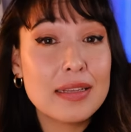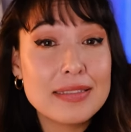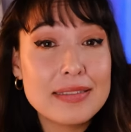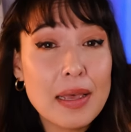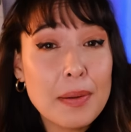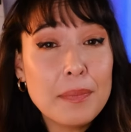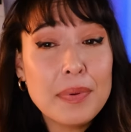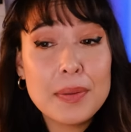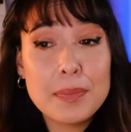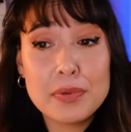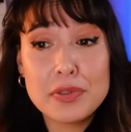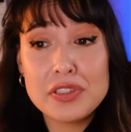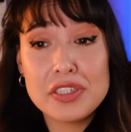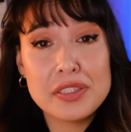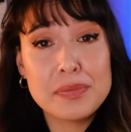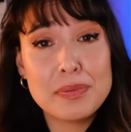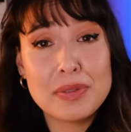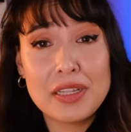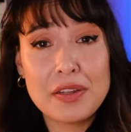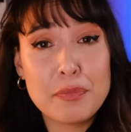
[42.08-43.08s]
Some people
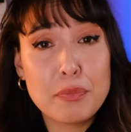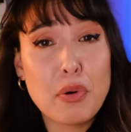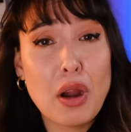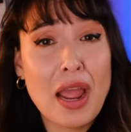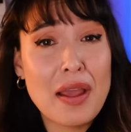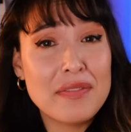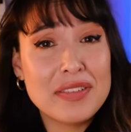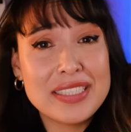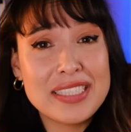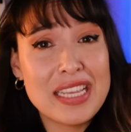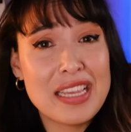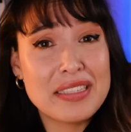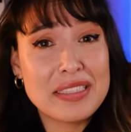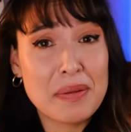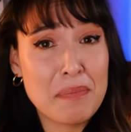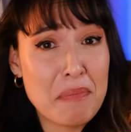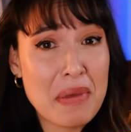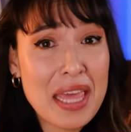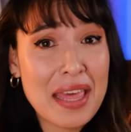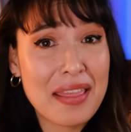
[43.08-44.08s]
just believe privacy is a
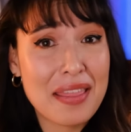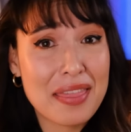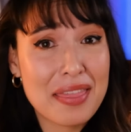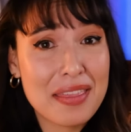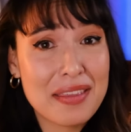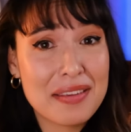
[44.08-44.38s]
myth.